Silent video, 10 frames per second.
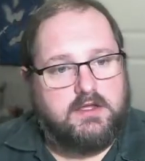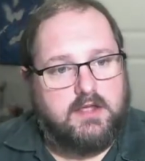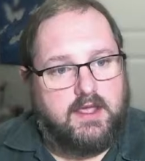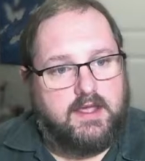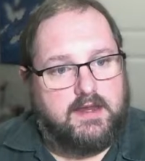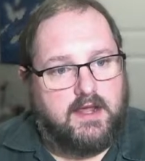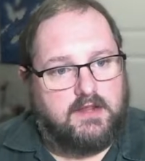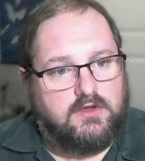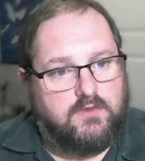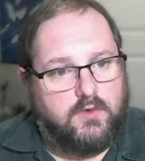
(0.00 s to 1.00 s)
and I
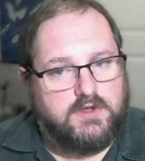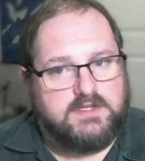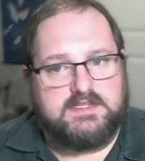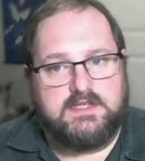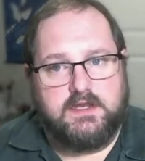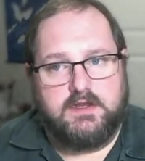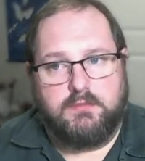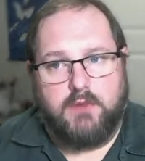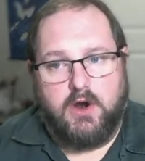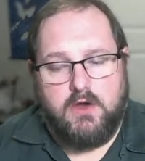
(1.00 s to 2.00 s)
look forward to seeing you
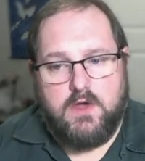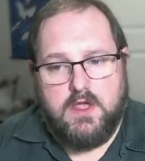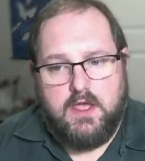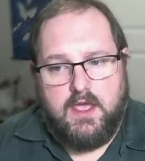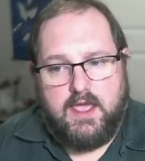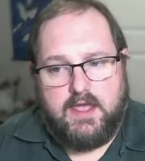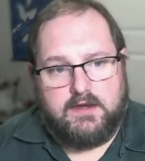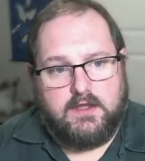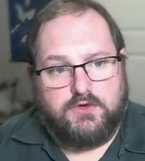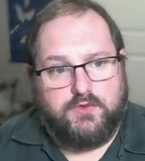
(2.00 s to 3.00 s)
tomorrow and
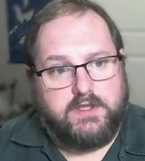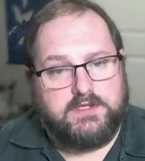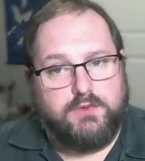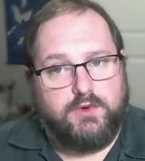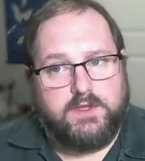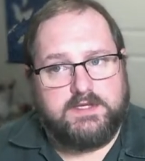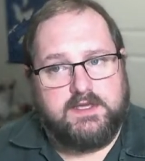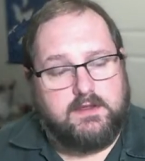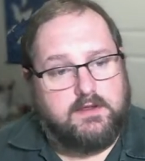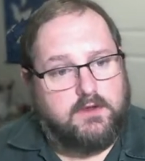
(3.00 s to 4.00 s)
drinking some more
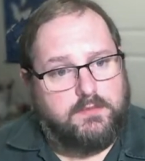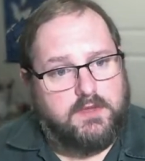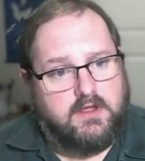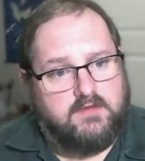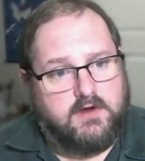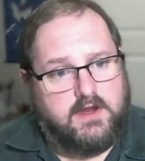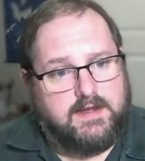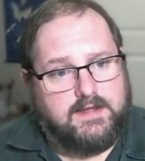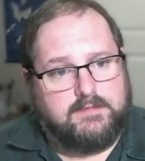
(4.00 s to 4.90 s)
whiskey. Hope you all have a great night.